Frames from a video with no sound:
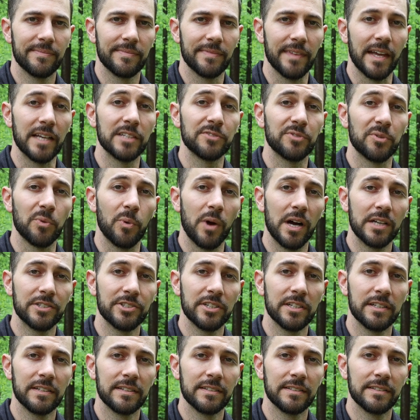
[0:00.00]
Thanks for
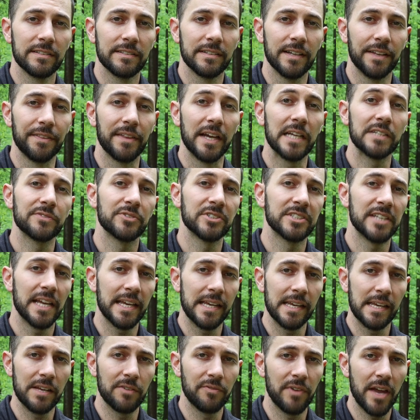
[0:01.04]
watching, and thanks for
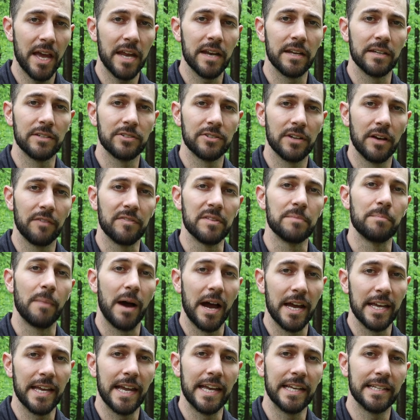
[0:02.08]
taking advantage of the
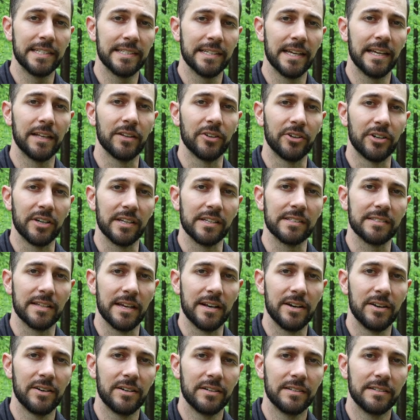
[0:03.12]
My ATA Learning
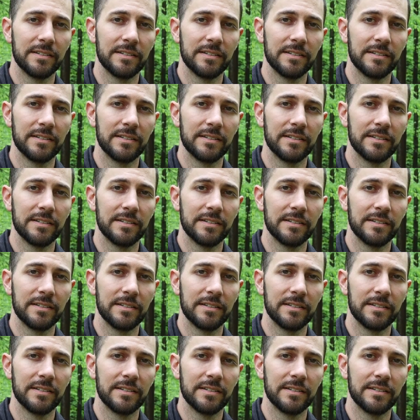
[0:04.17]
Center.